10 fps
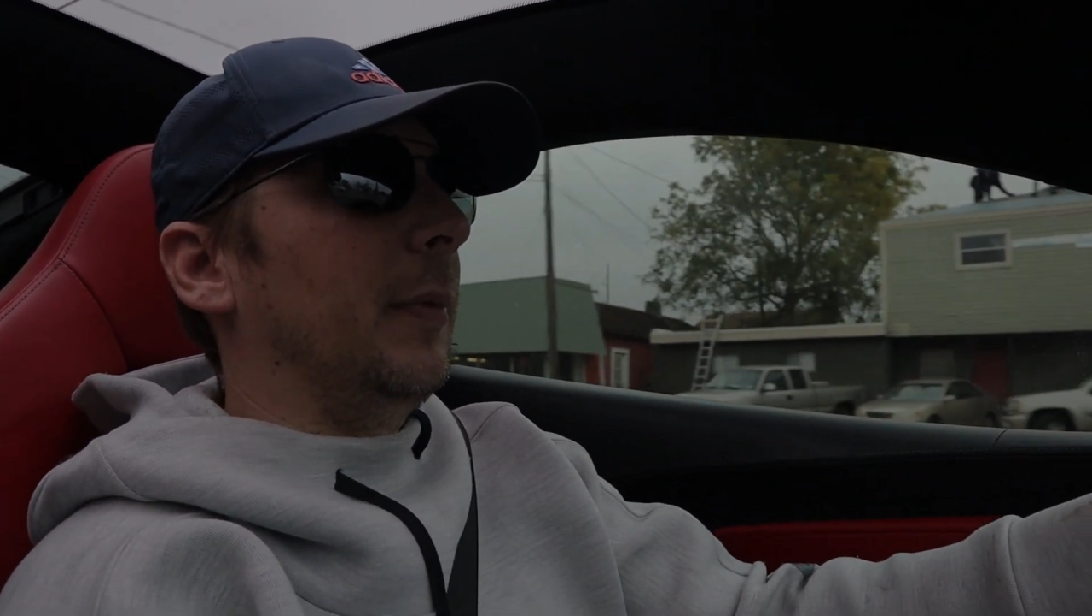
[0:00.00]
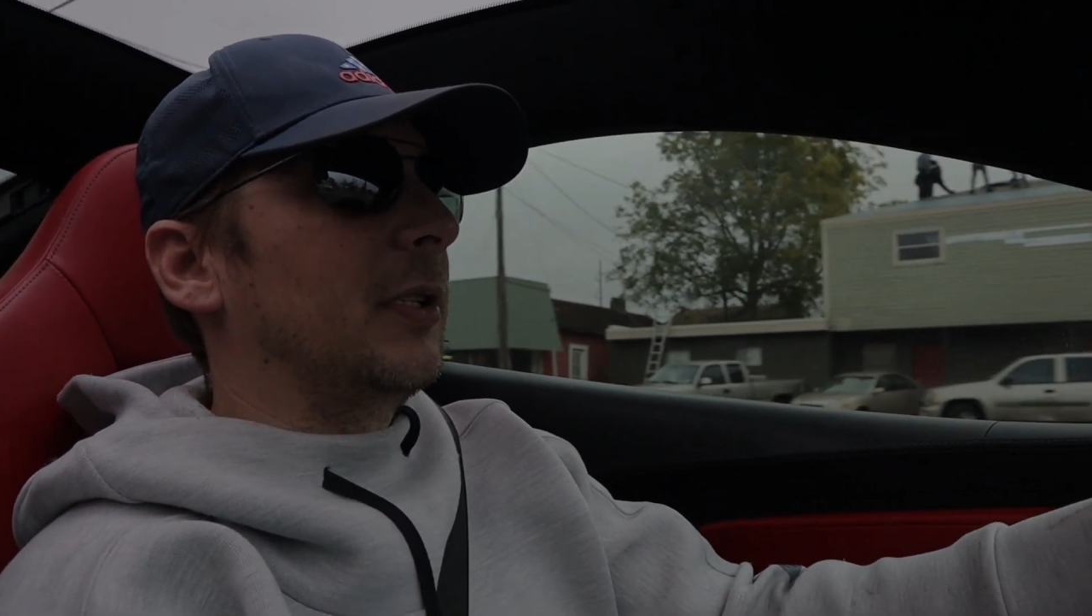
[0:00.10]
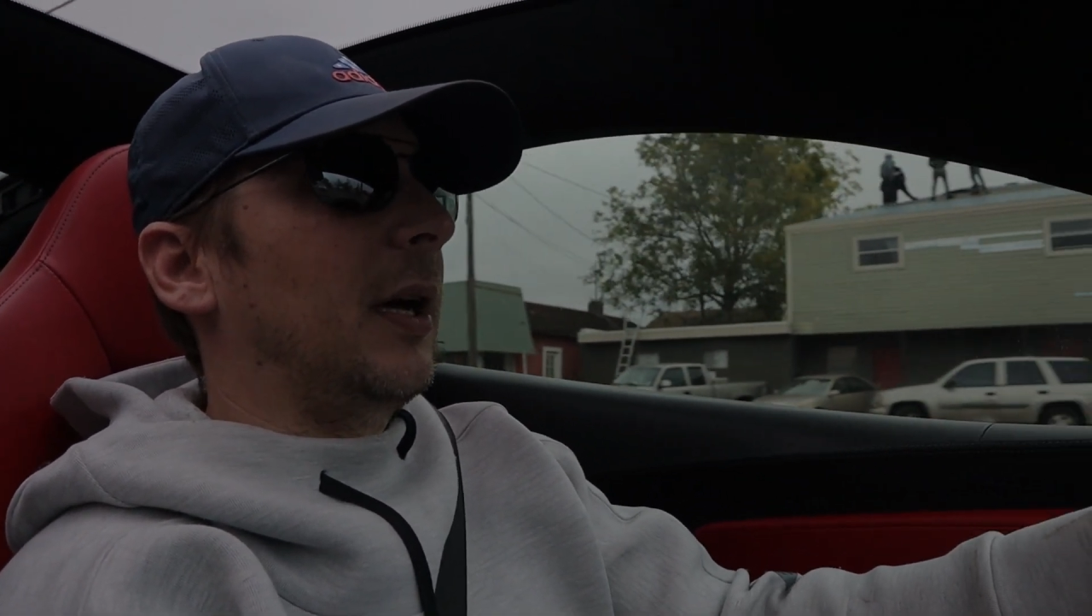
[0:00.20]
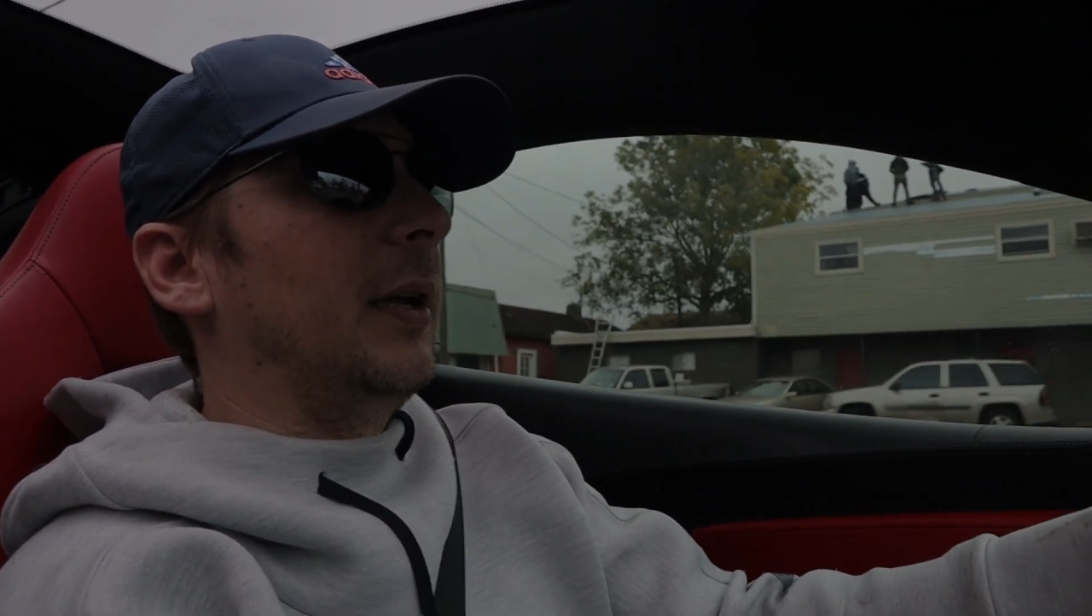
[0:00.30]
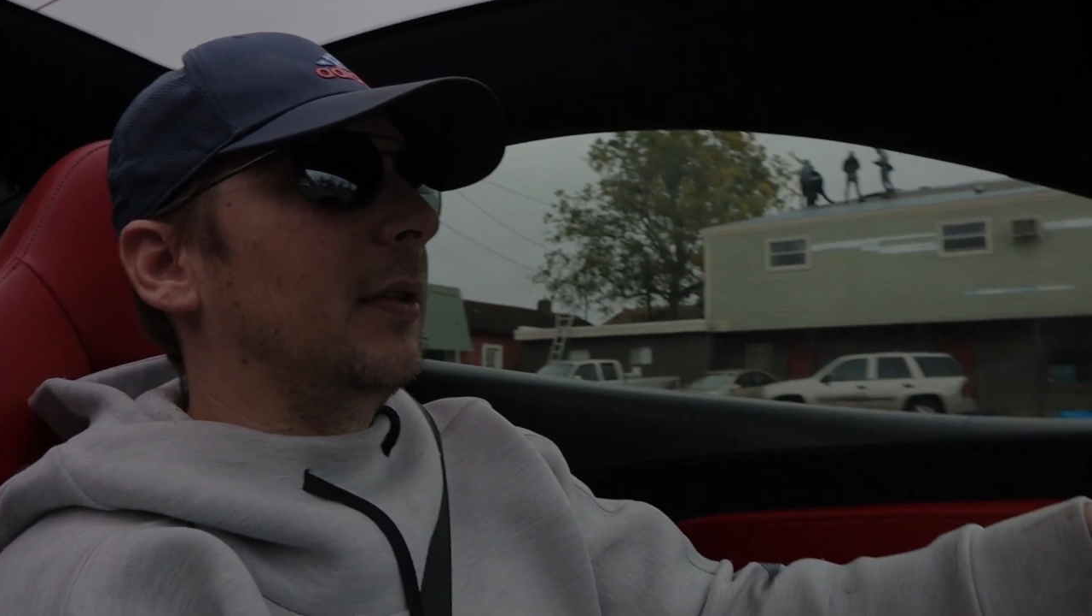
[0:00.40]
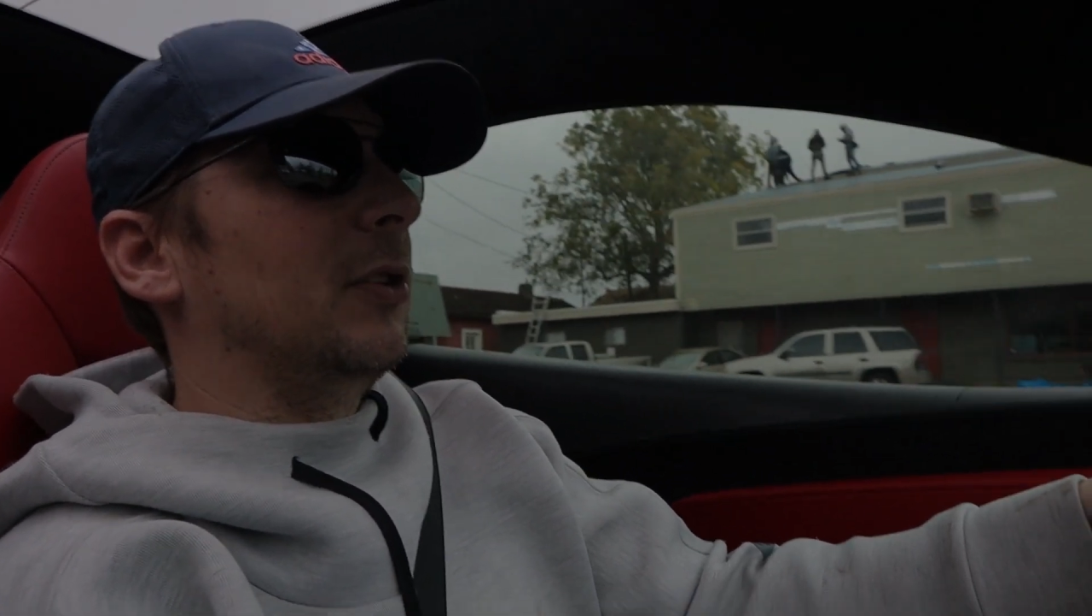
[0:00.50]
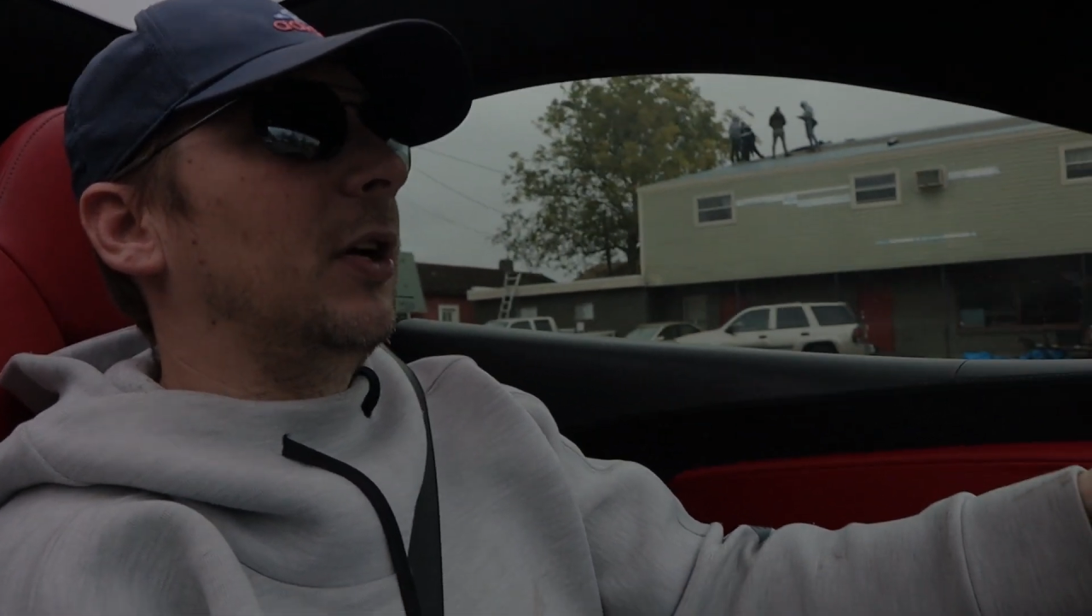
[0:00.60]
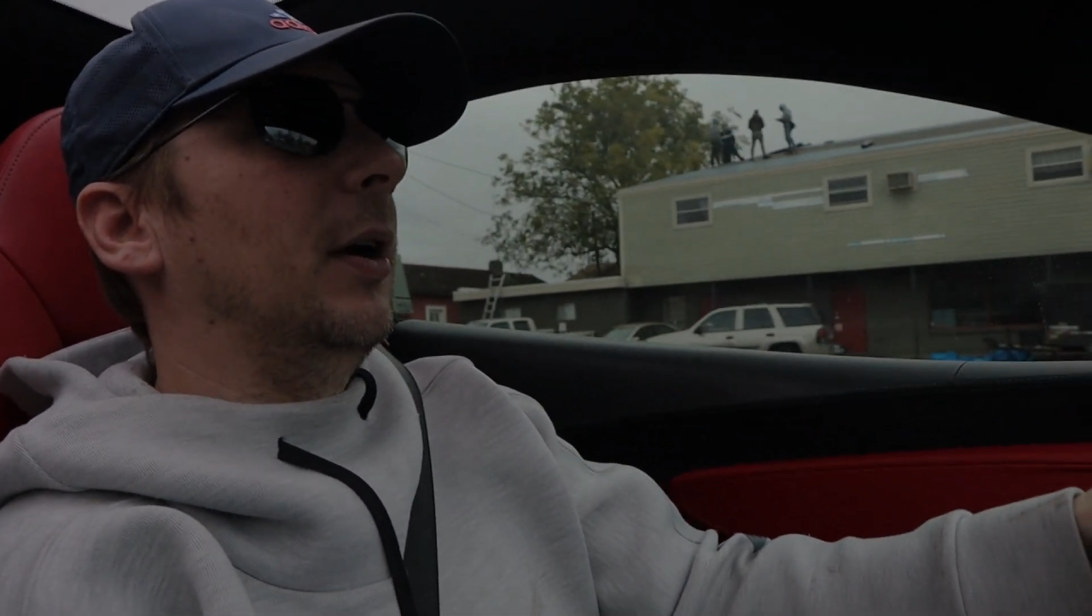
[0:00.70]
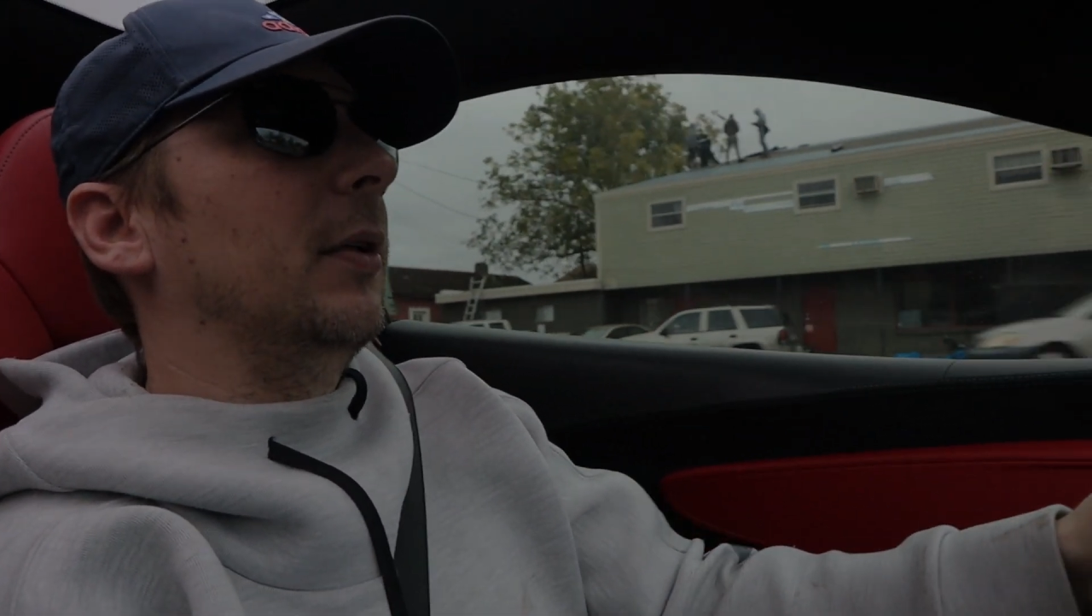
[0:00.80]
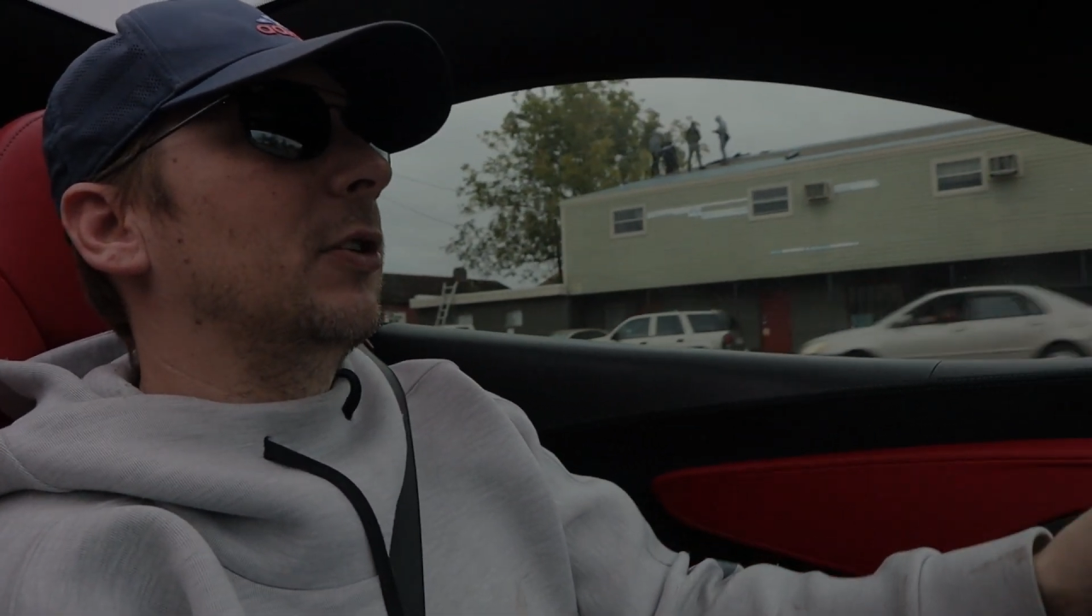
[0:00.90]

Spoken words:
I'm excited to share